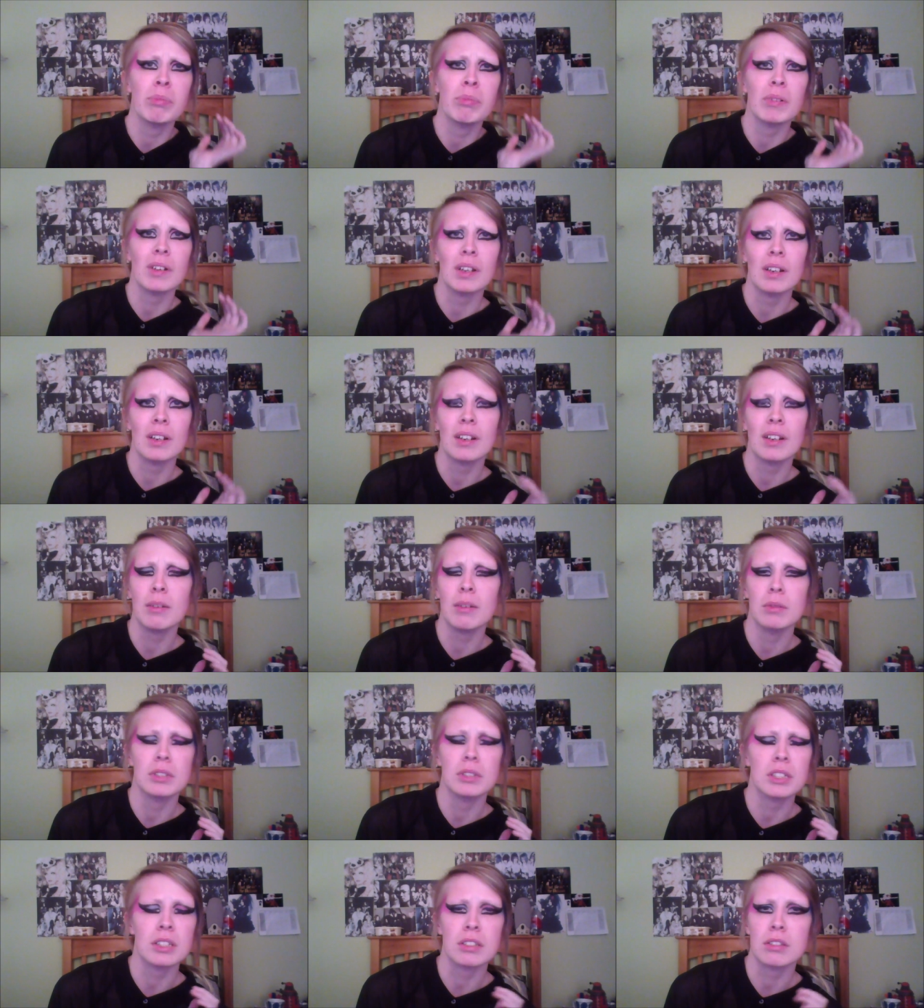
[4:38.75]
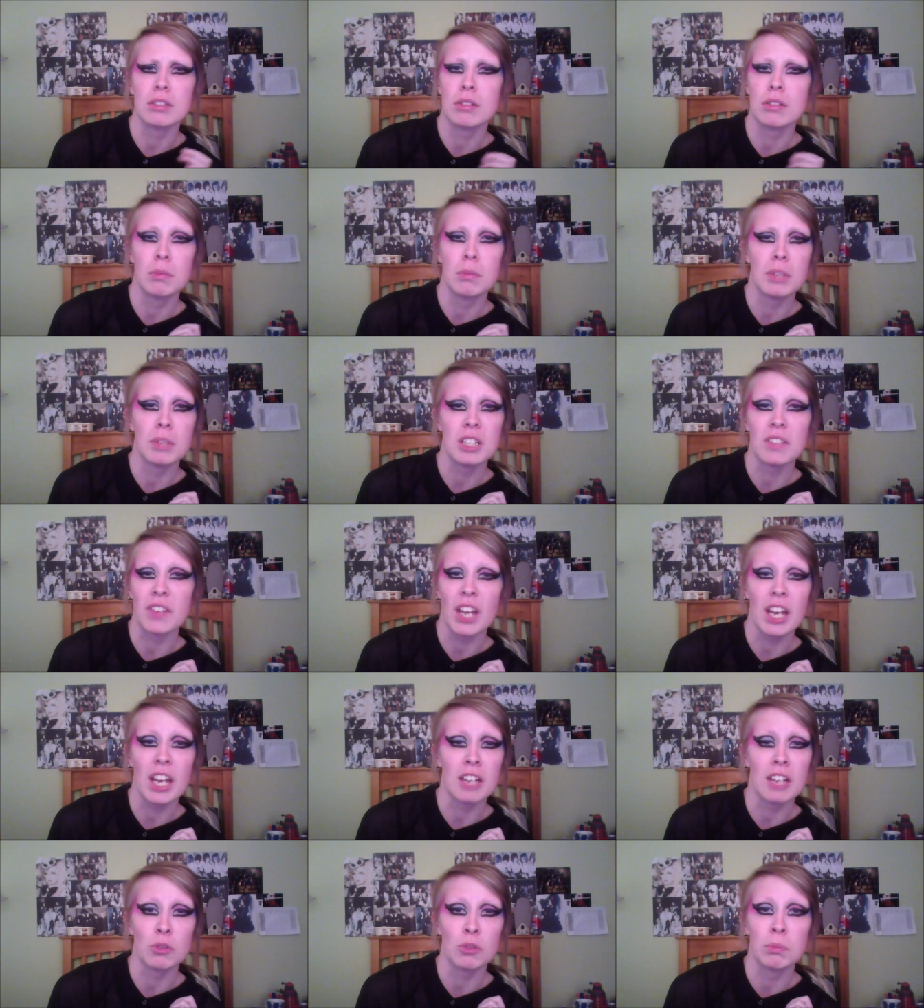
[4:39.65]
but it was just too much of a
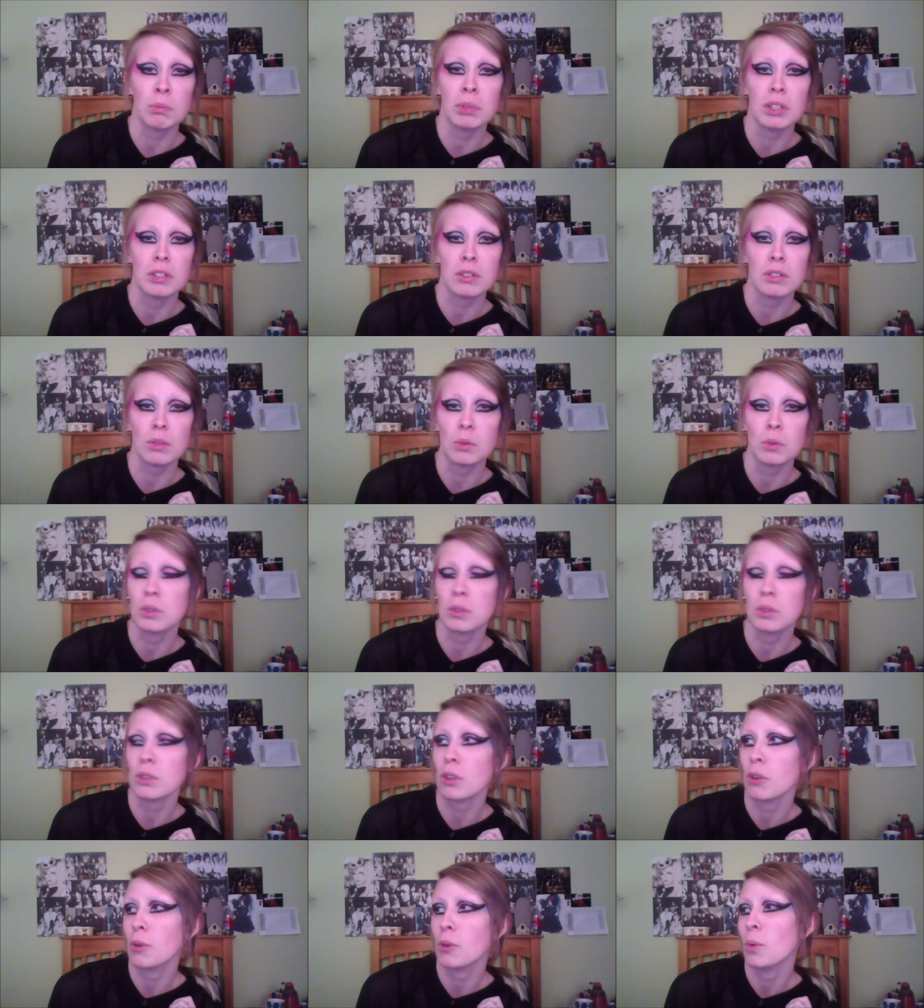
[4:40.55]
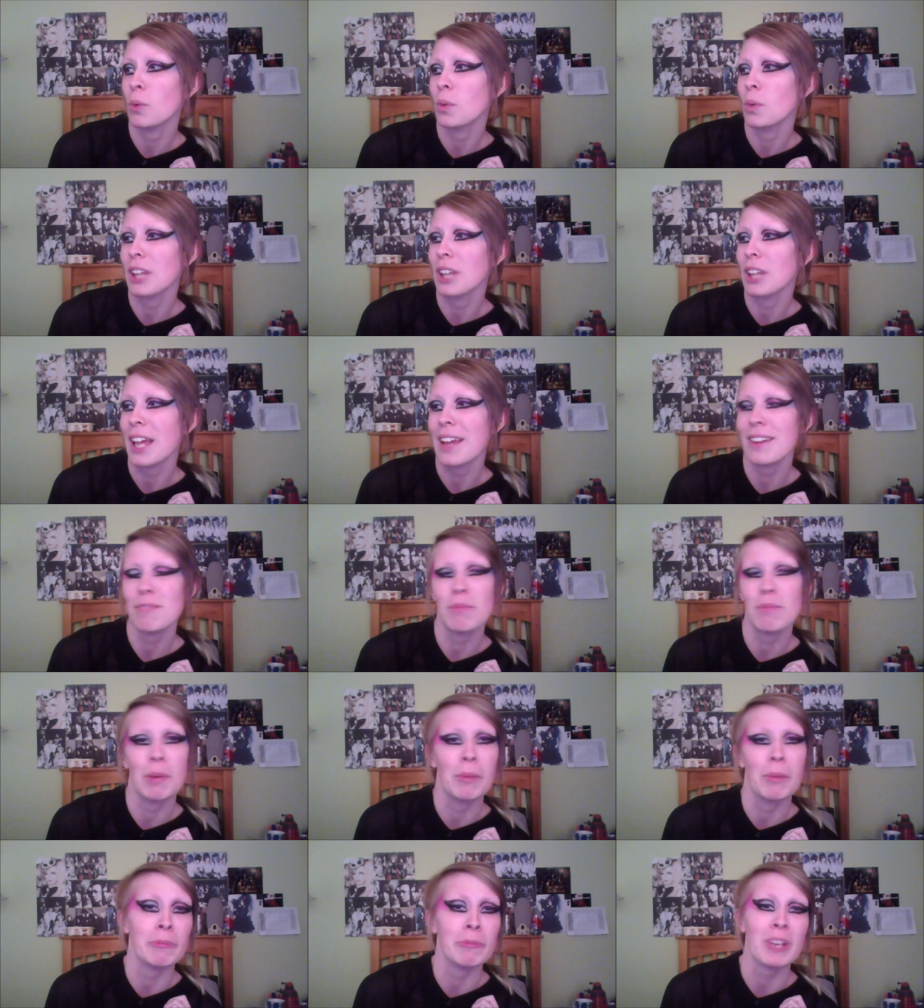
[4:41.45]
hassle. Plus, also, like,
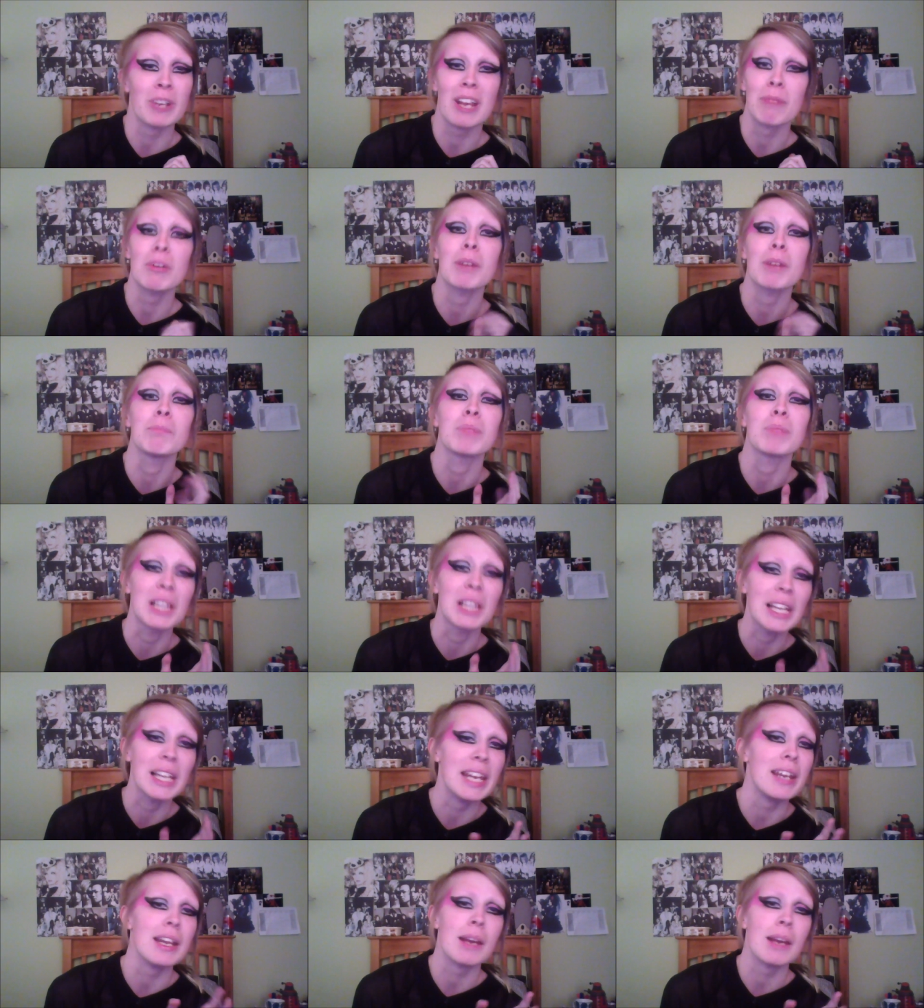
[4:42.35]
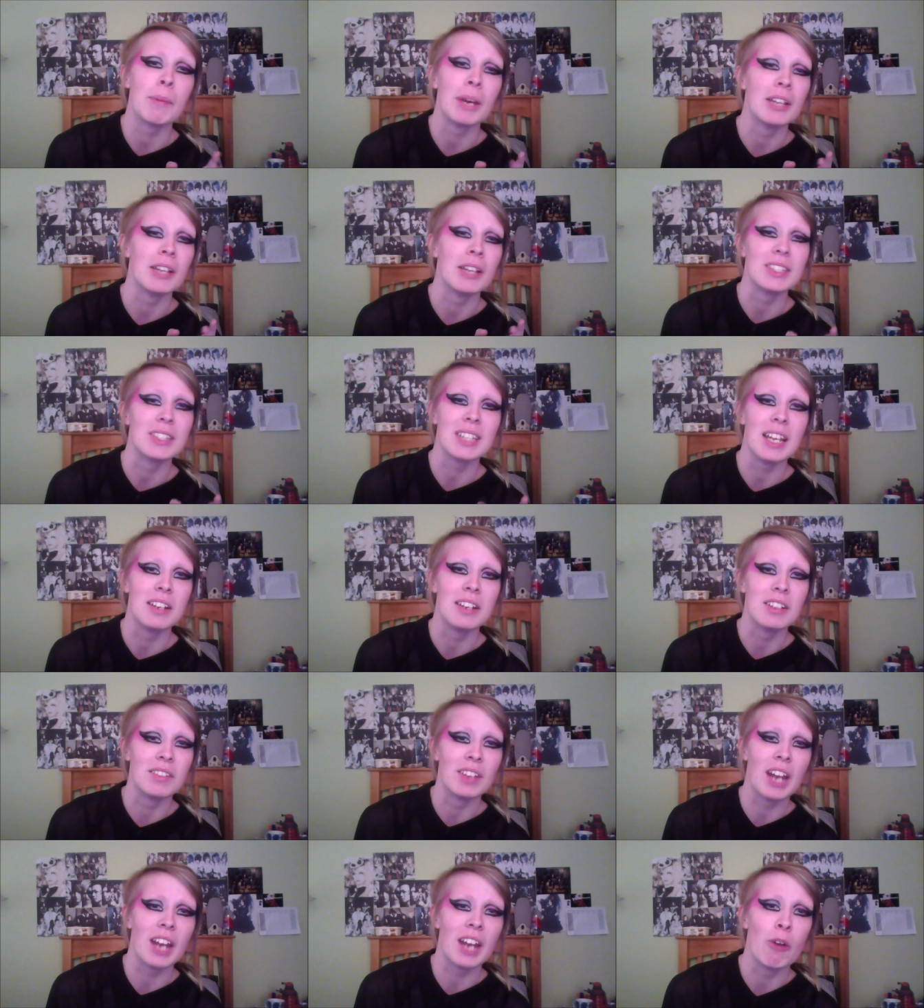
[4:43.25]
my mom kept complaining about the scent
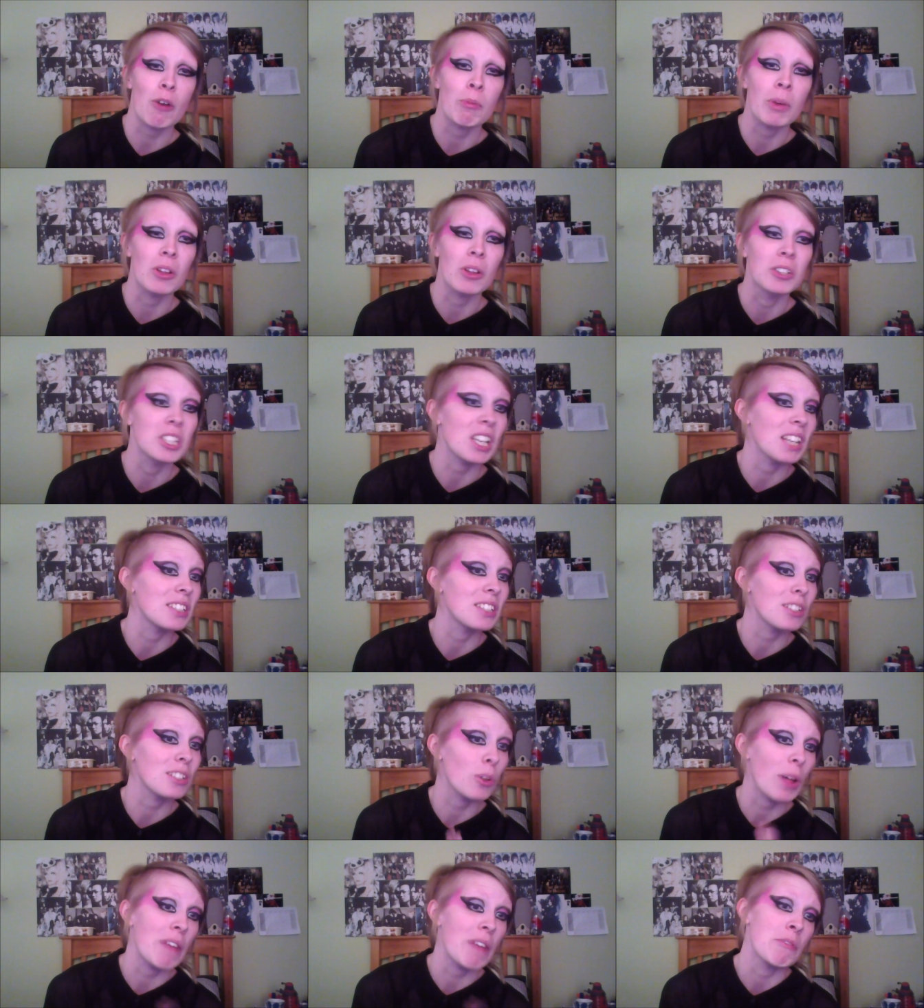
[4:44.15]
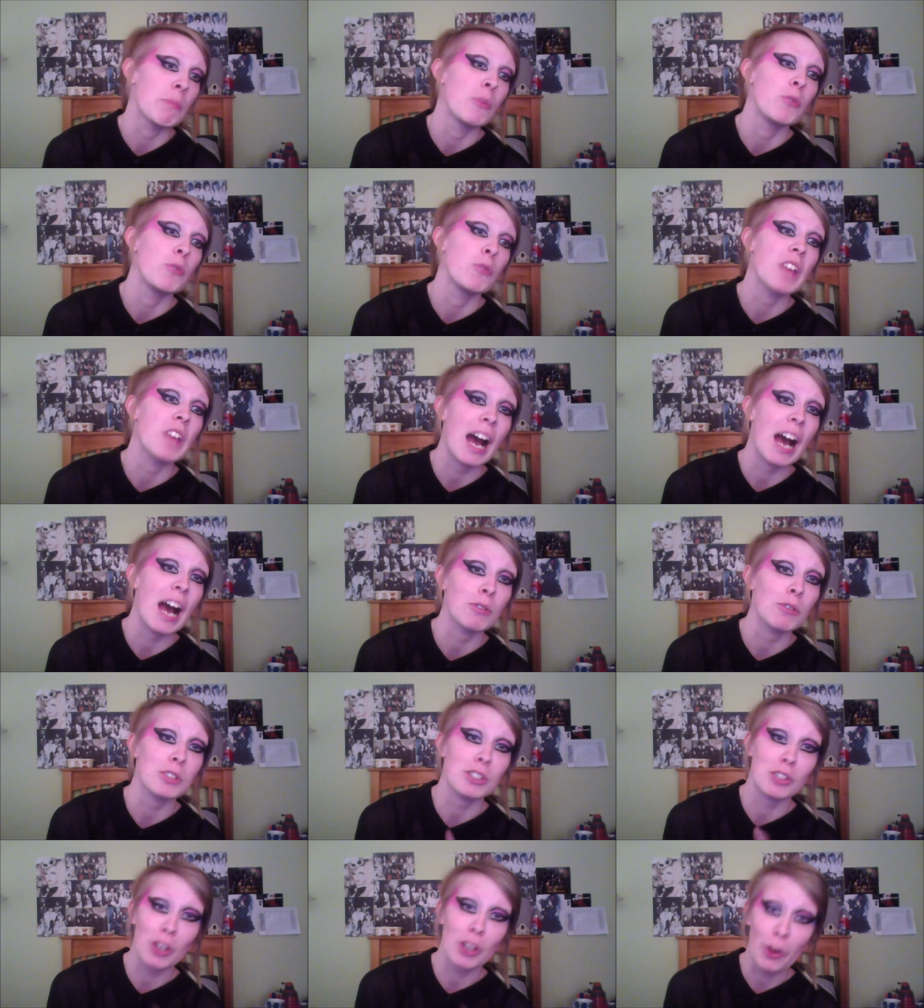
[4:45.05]
of the nail polish, and I still haven't moved
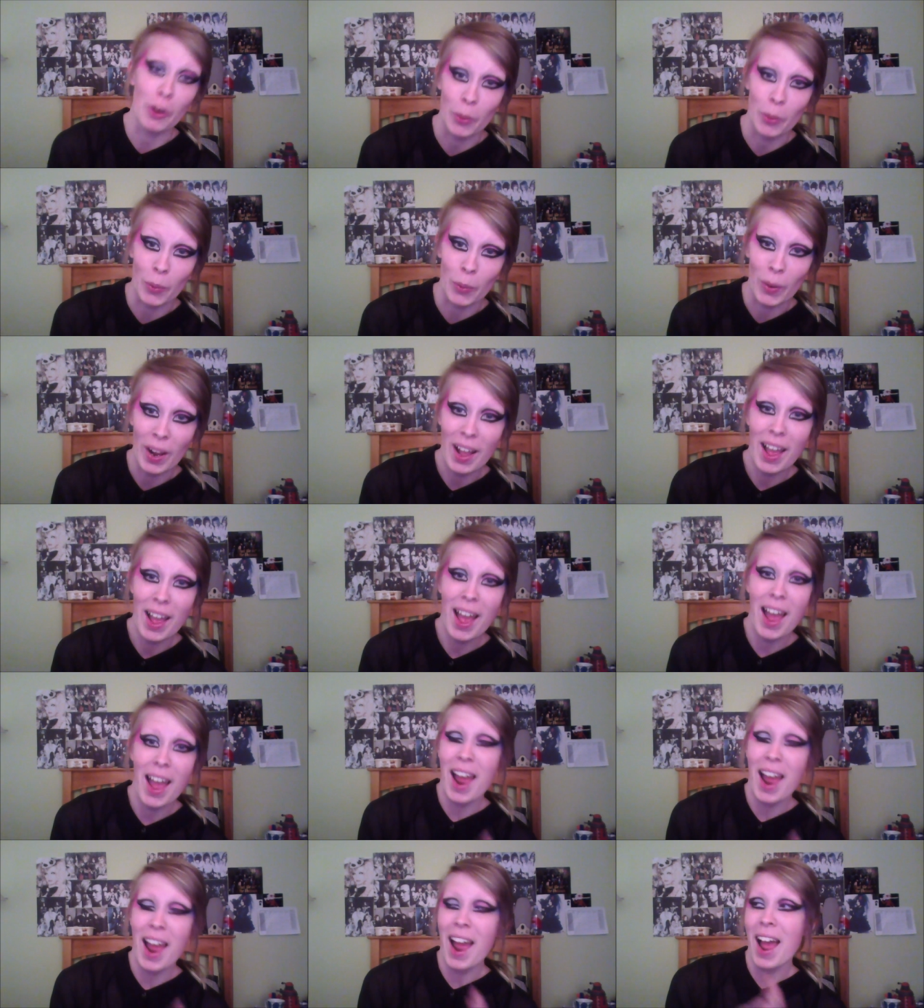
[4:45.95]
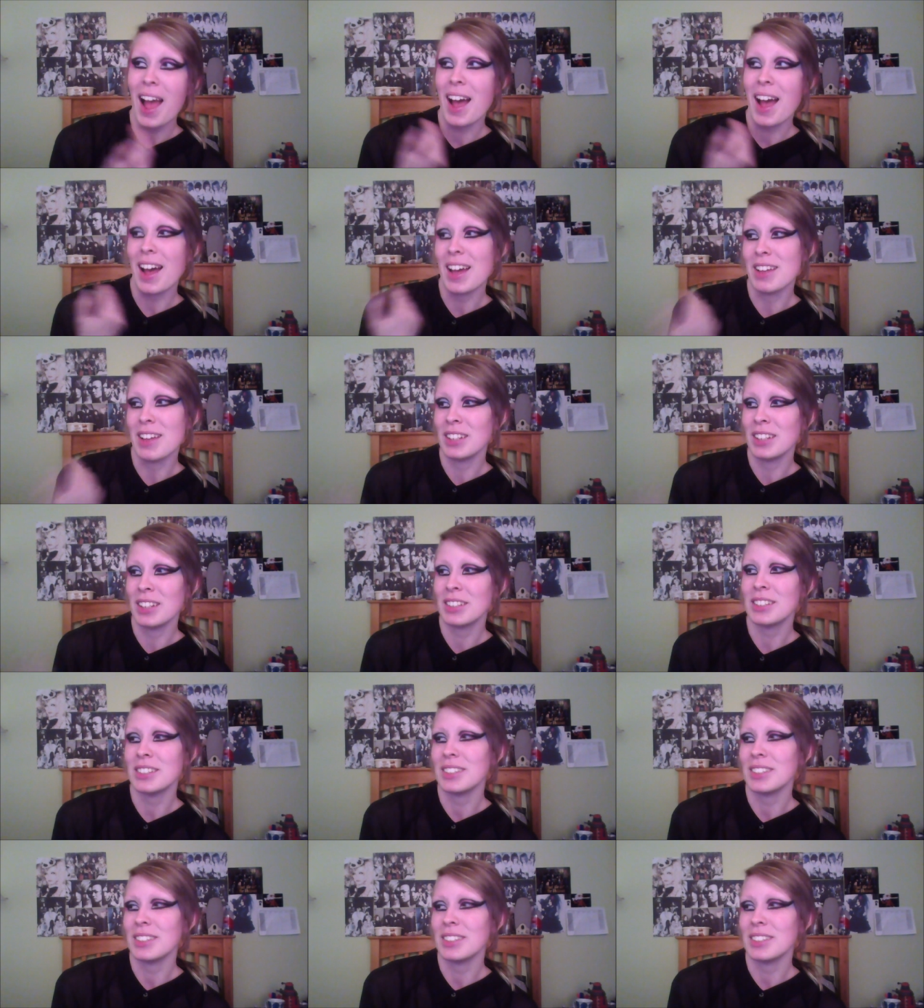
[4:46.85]
out, so uh,